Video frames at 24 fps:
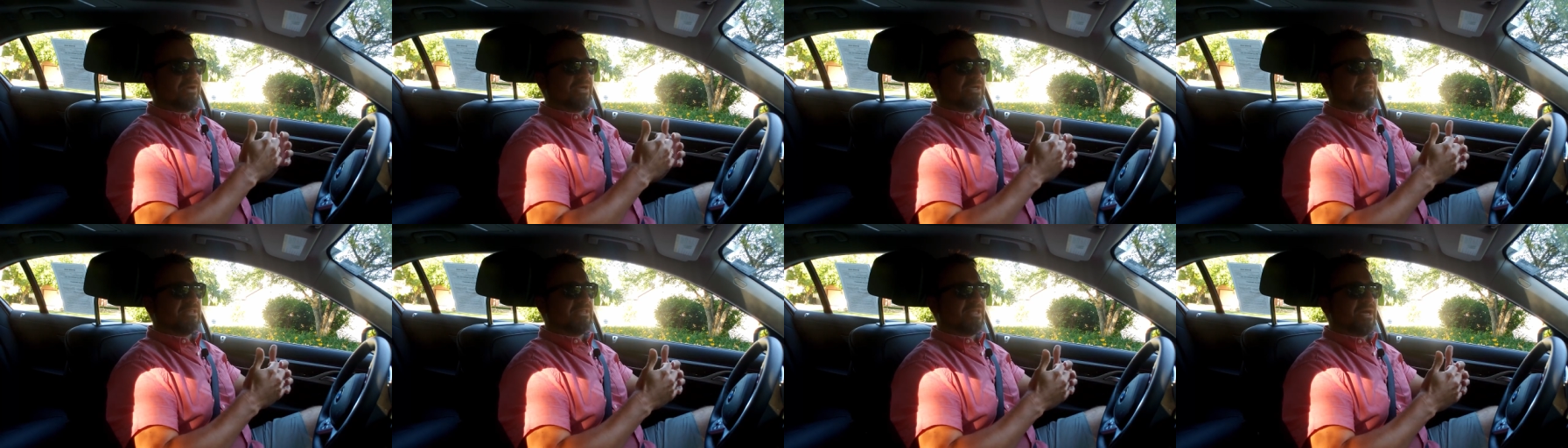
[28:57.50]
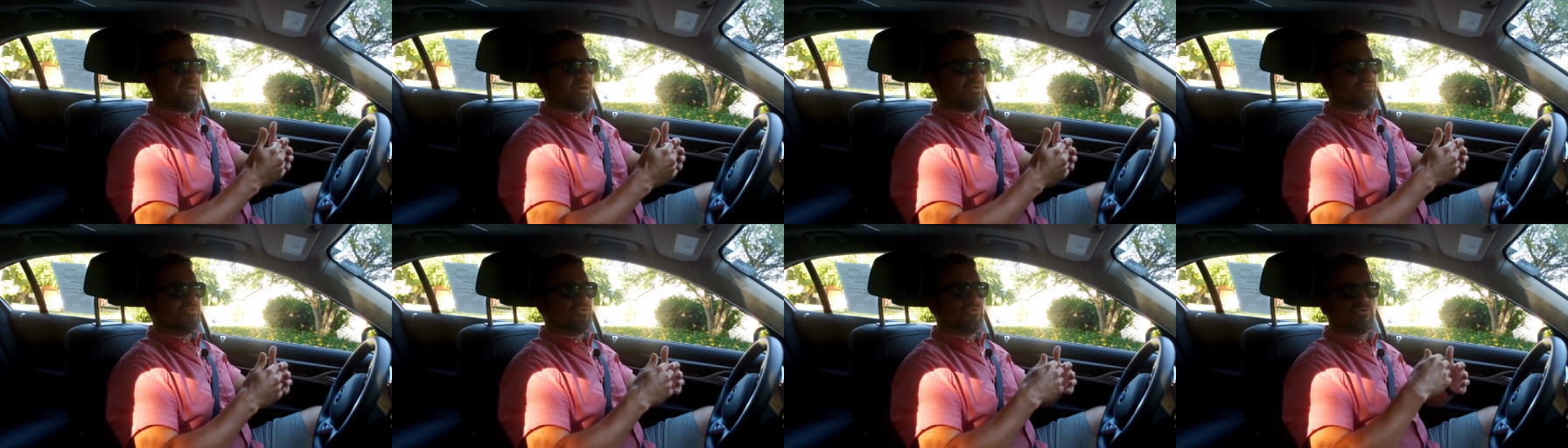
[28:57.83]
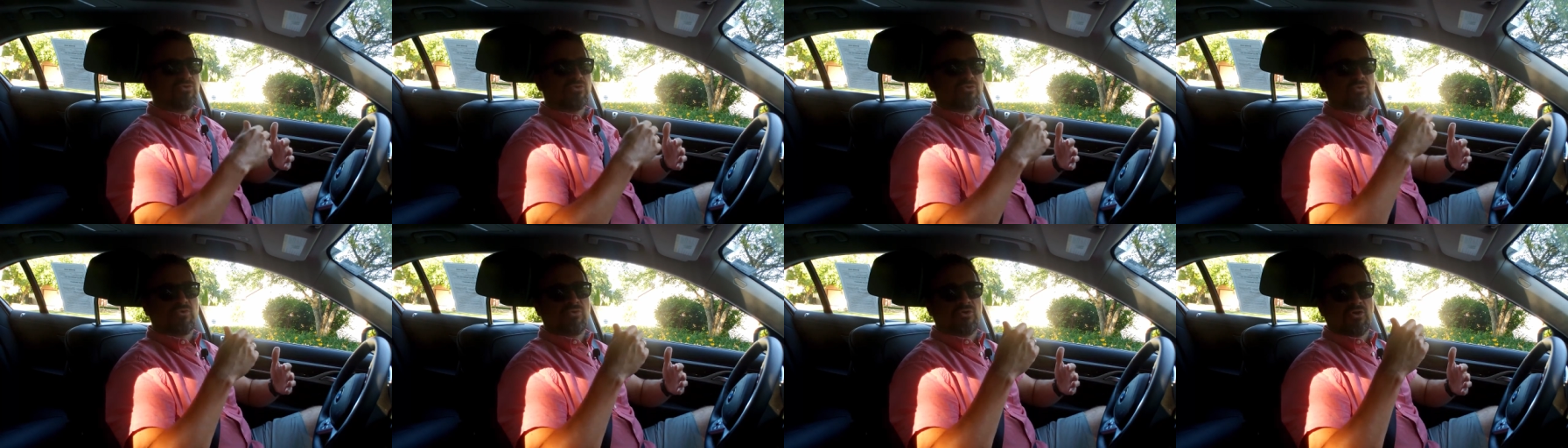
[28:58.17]
right now
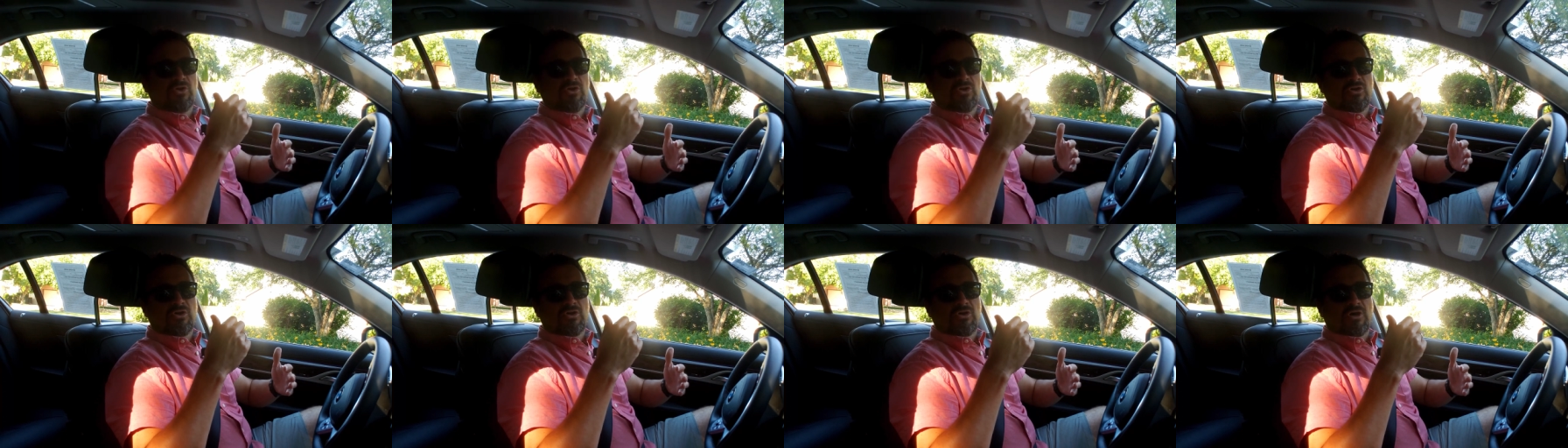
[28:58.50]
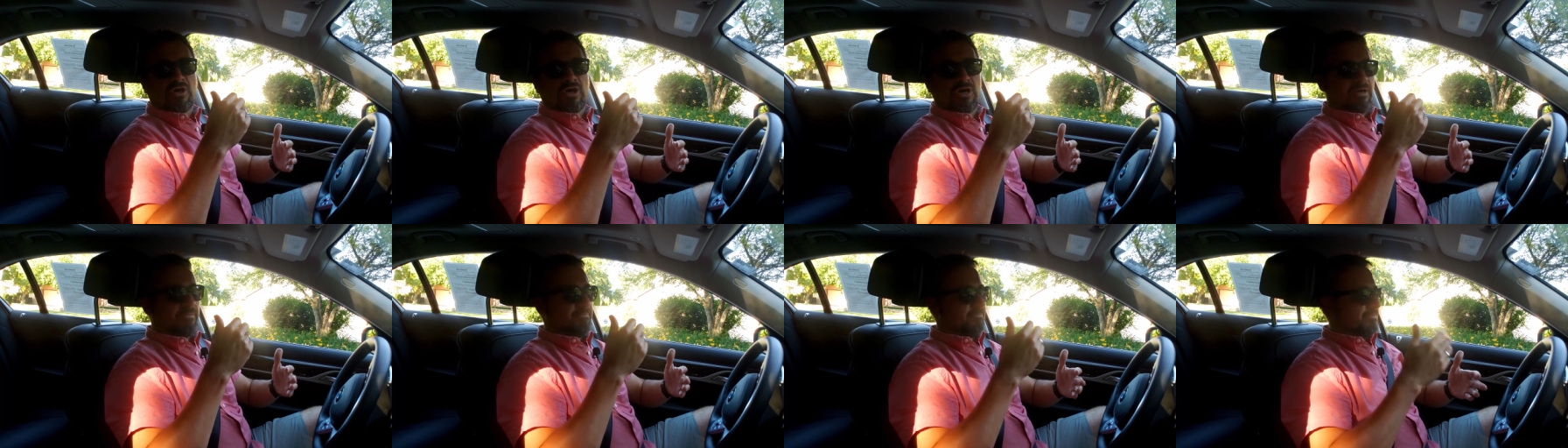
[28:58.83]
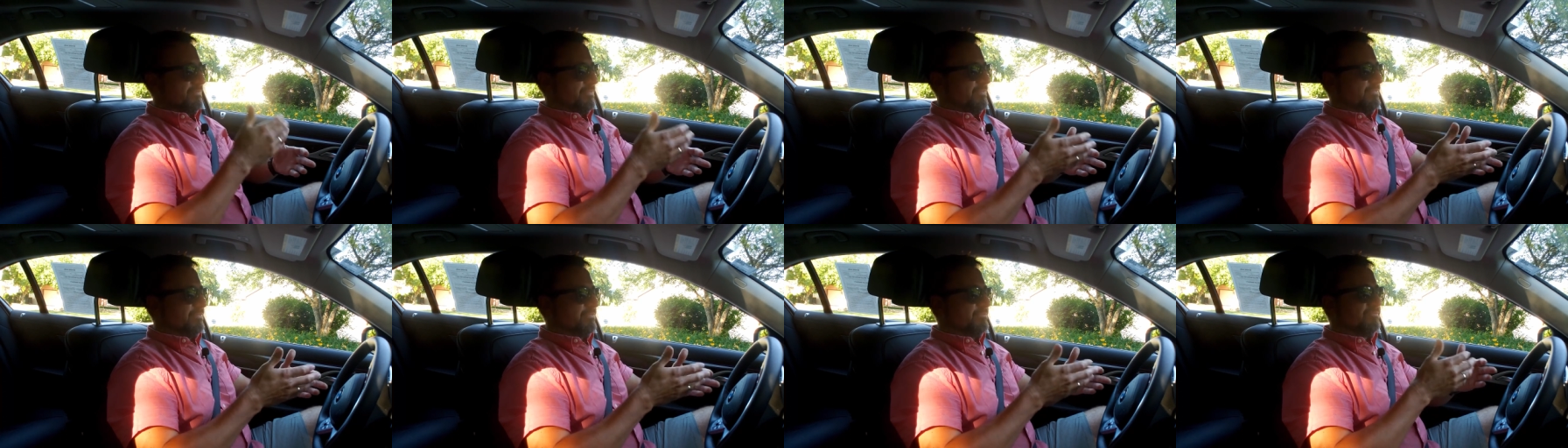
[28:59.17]
to
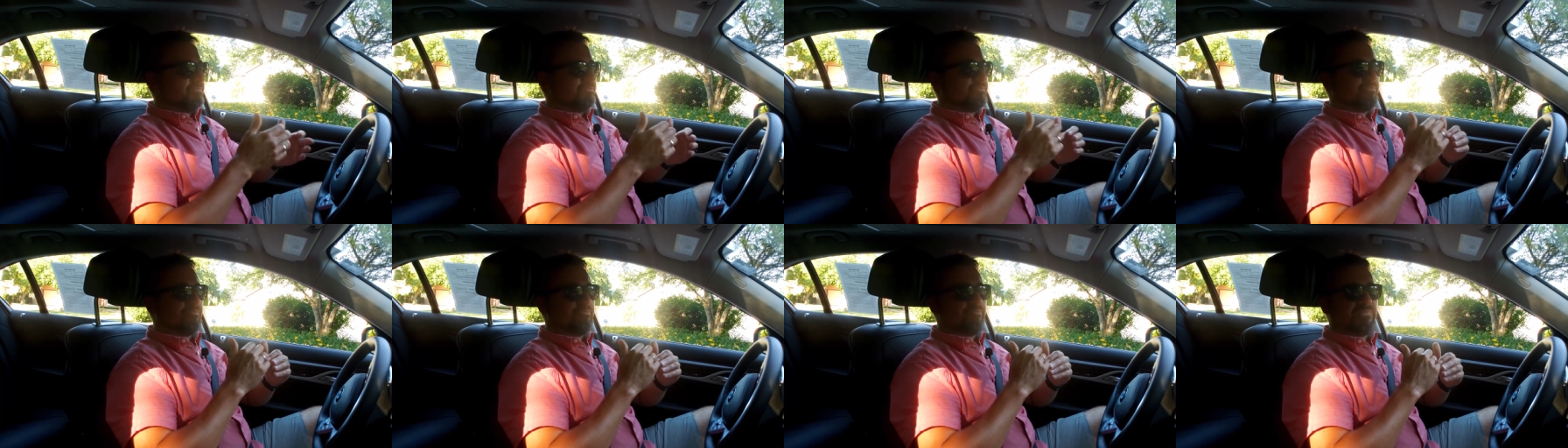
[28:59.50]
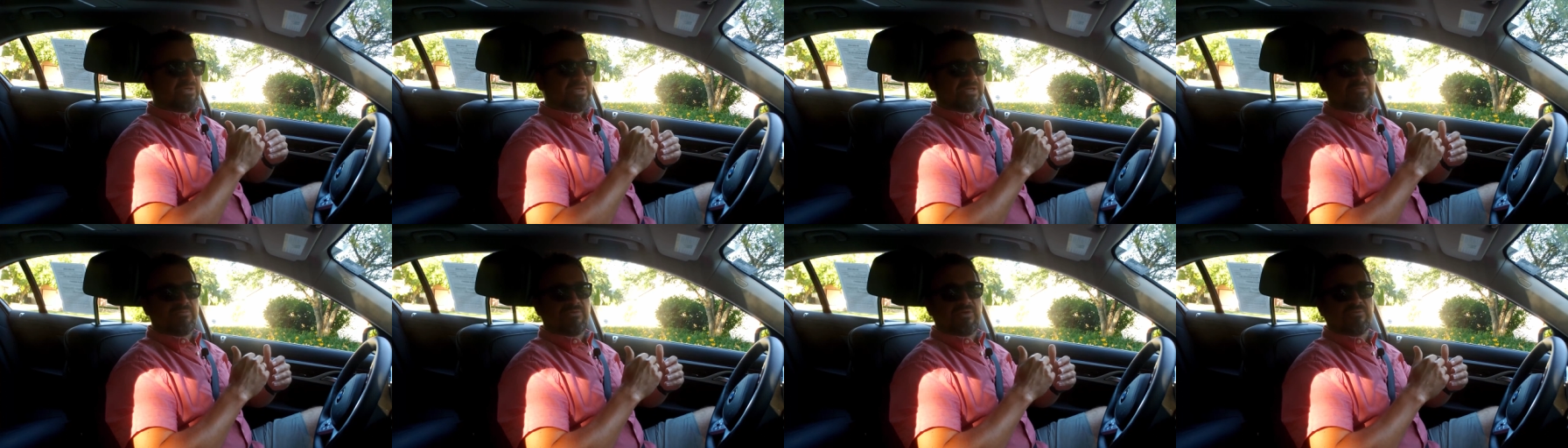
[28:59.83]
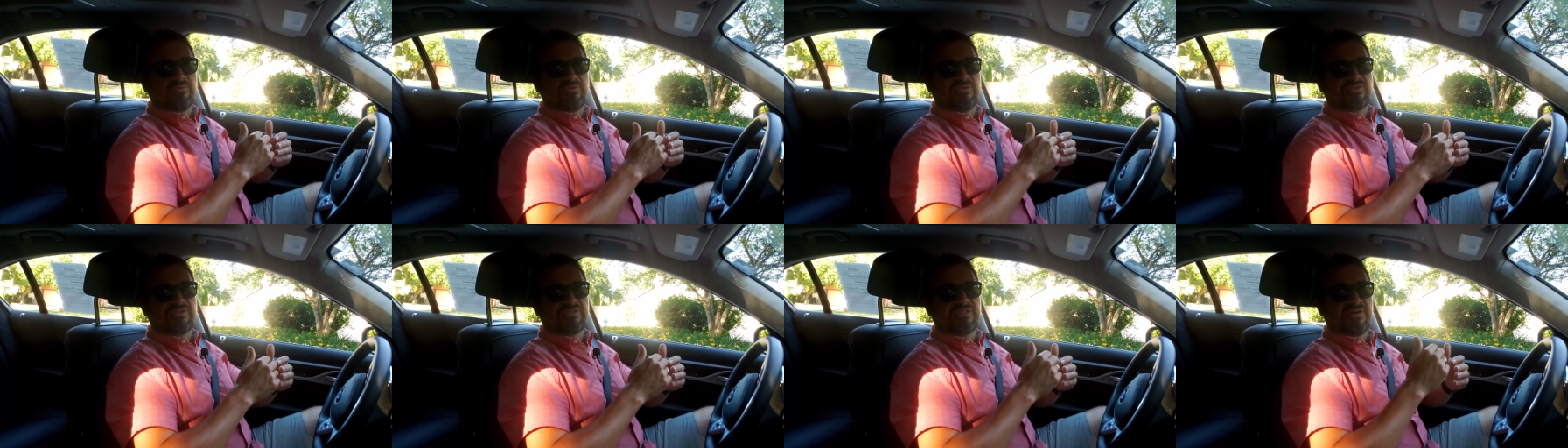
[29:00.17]
um, B M
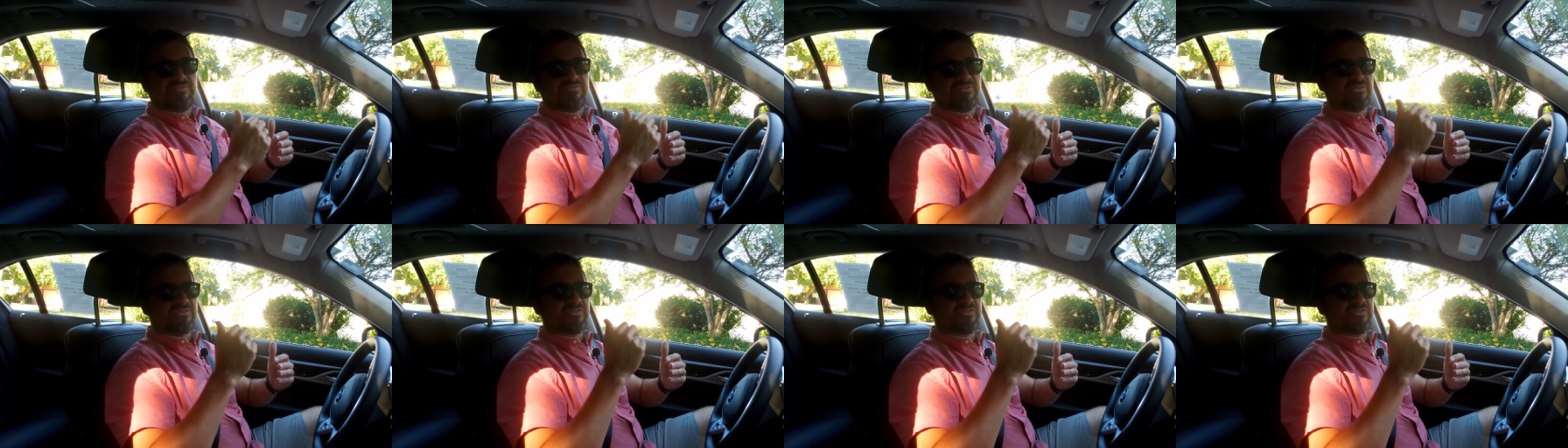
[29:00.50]
W seven